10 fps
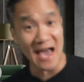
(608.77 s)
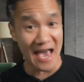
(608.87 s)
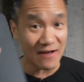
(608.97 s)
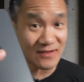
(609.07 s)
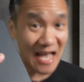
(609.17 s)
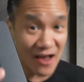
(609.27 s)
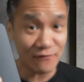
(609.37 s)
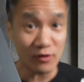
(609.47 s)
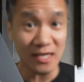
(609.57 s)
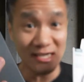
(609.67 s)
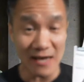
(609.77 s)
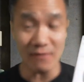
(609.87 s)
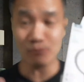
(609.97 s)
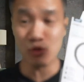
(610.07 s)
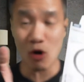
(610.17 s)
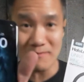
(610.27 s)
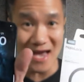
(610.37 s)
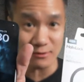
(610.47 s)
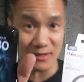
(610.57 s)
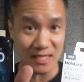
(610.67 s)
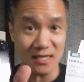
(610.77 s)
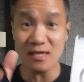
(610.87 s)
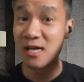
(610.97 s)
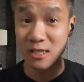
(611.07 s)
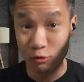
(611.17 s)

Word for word: I have the iPhone 11 Pro Max right here.